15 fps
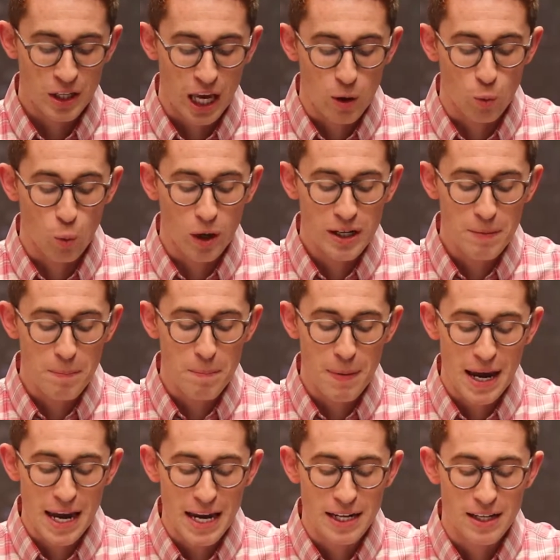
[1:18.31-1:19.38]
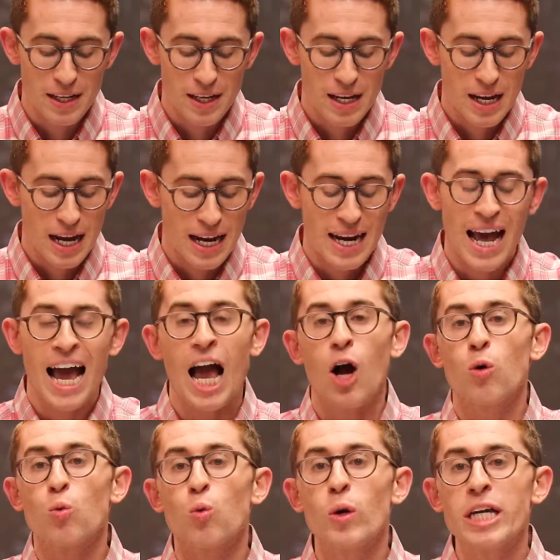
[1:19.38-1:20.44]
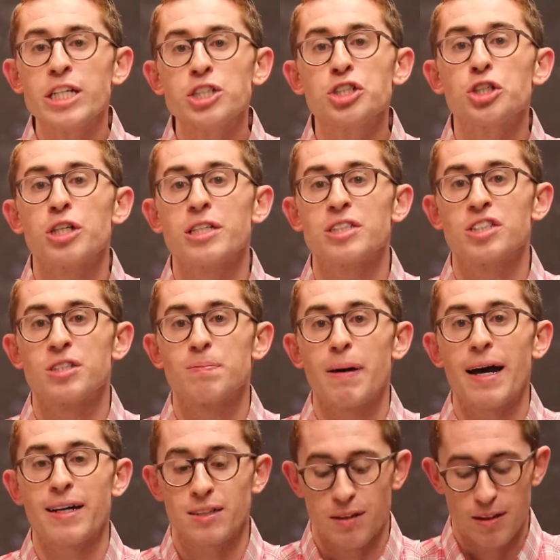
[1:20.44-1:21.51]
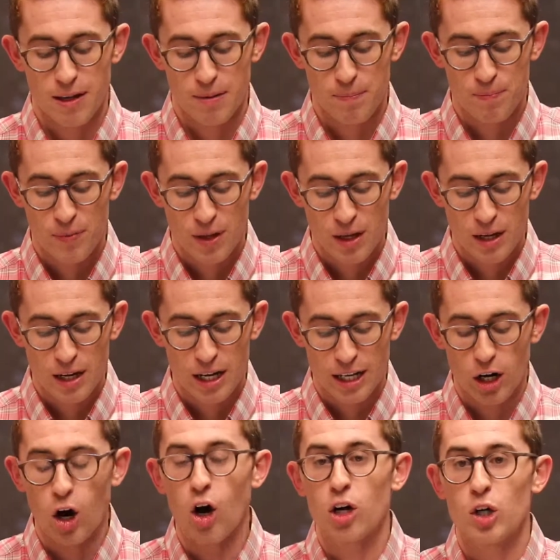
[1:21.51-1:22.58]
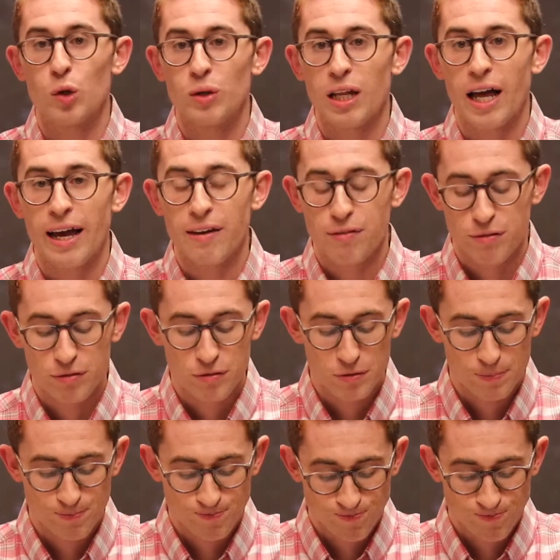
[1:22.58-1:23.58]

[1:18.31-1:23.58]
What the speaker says: and what it made and how we should expect them in our own life.